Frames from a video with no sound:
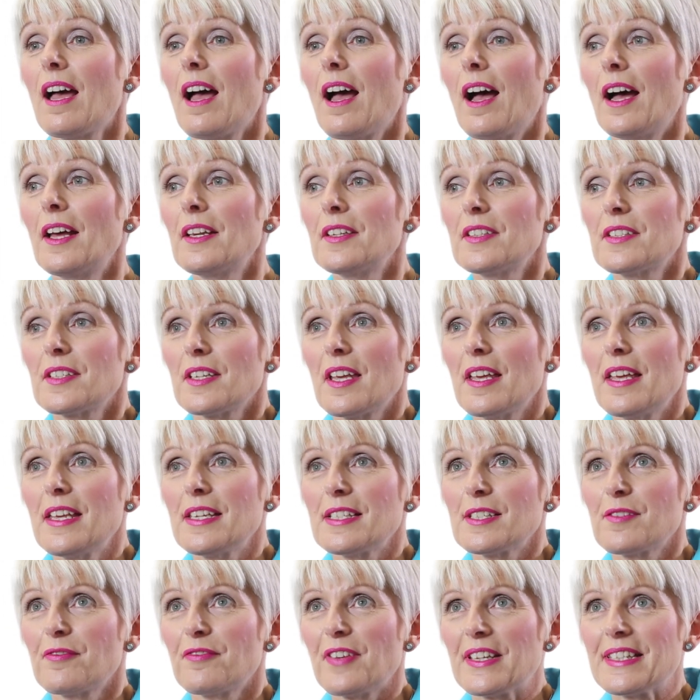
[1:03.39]
And
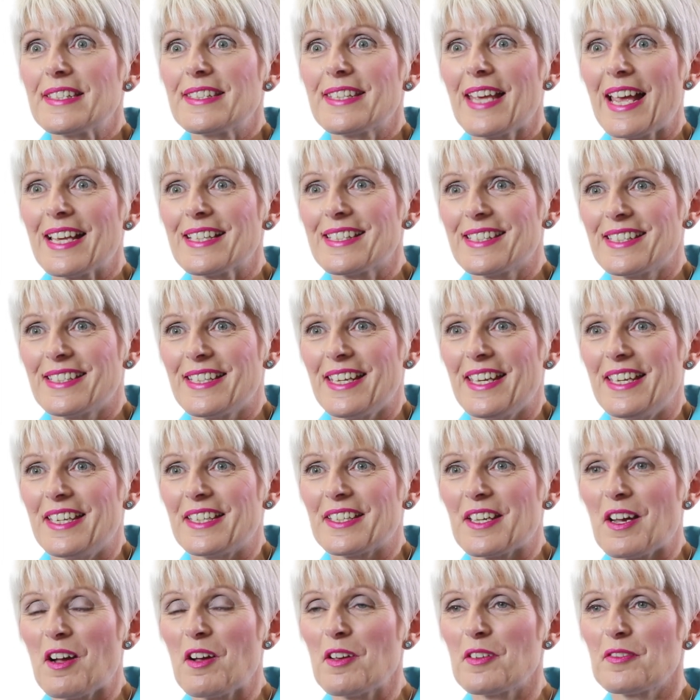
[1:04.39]
it's
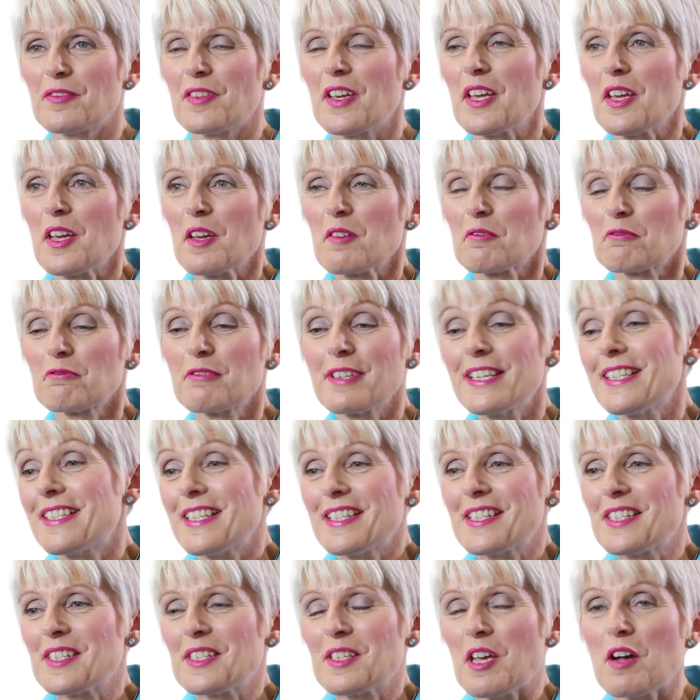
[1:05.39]
fantastic. I've
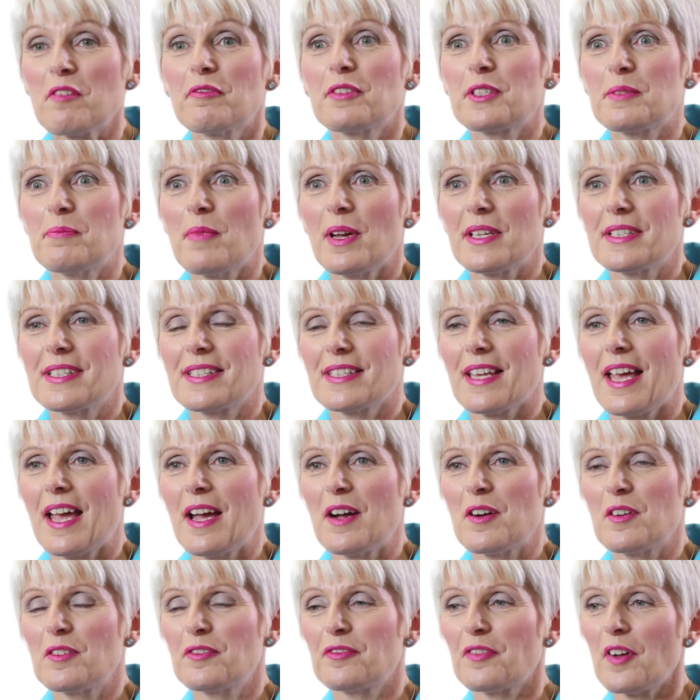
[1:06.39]
rediscovered
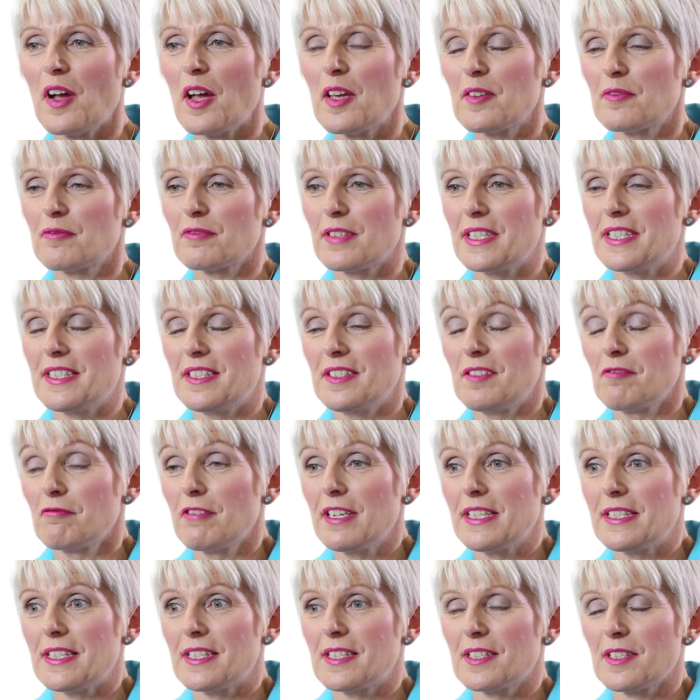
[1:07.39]
myself. I've
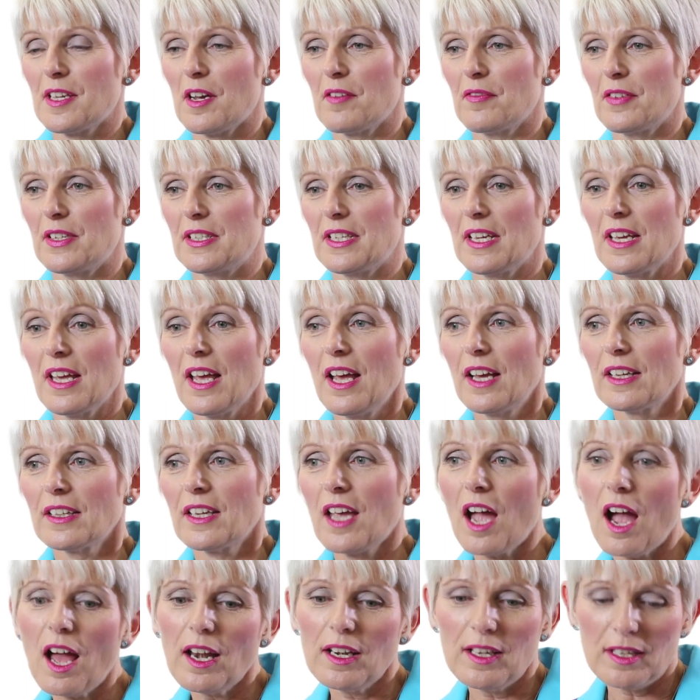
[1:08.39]
rediscovered
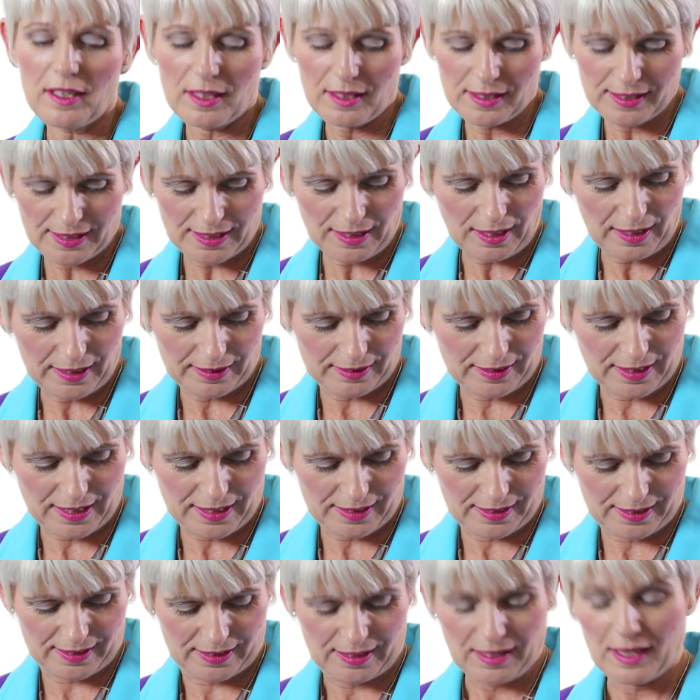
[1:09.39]
colours like
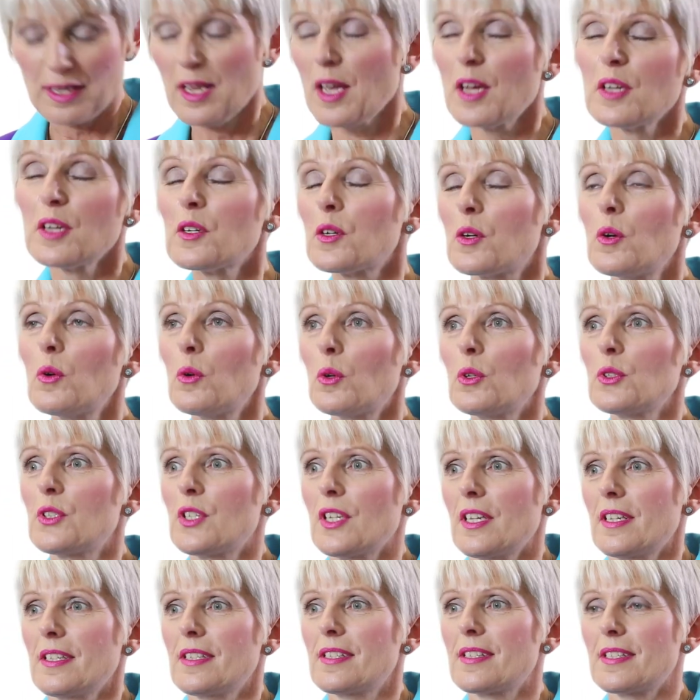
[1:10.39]
this
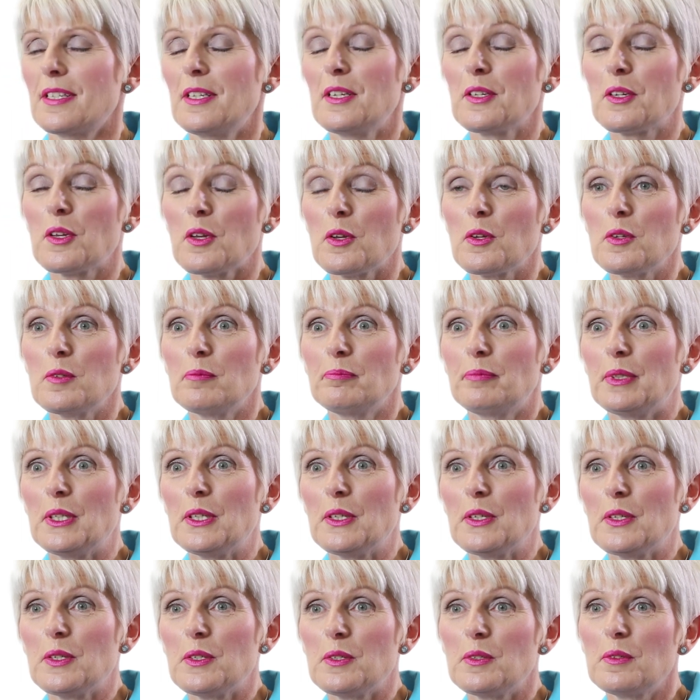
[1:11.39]
gorgeous lagoon
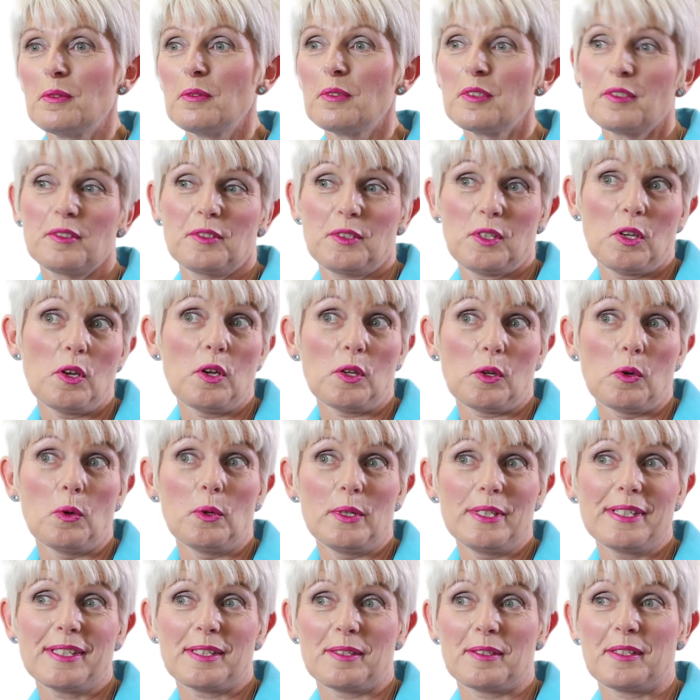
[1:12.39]
blue,
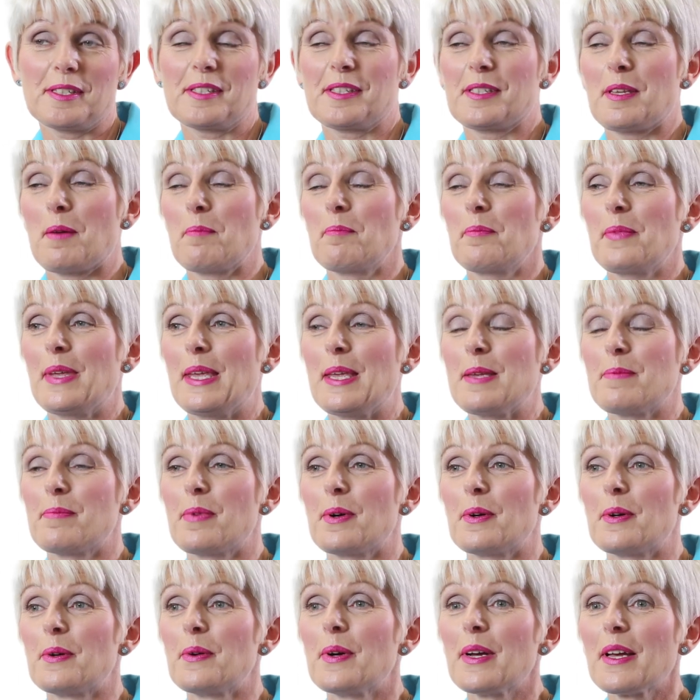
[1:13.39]
turquoise to some
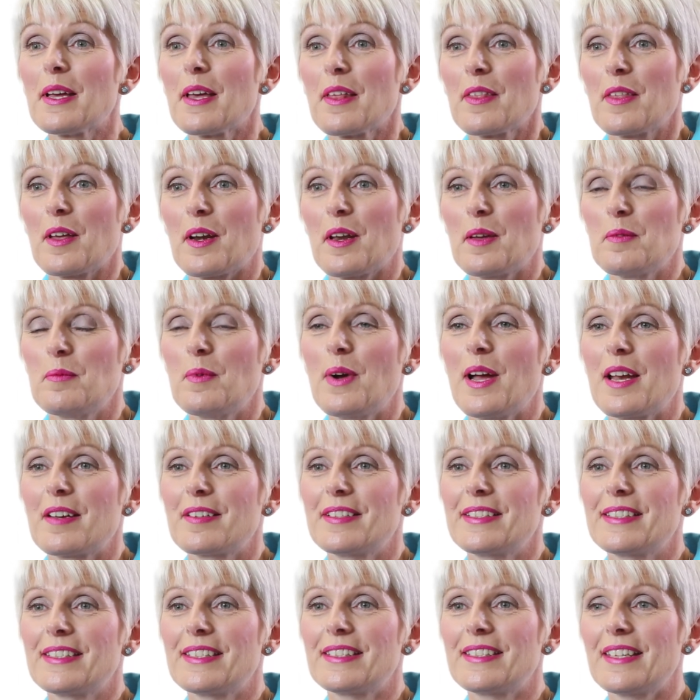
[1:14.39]
people, that I'm
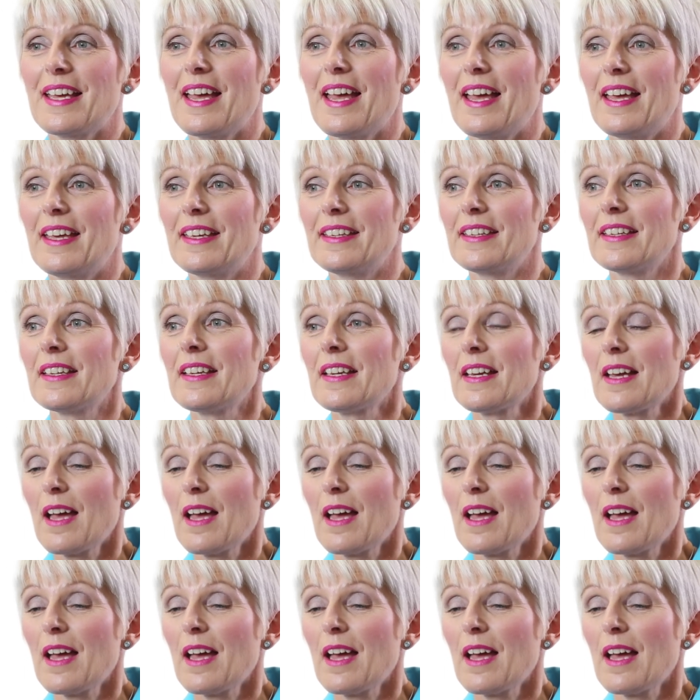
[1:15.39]
wearing today.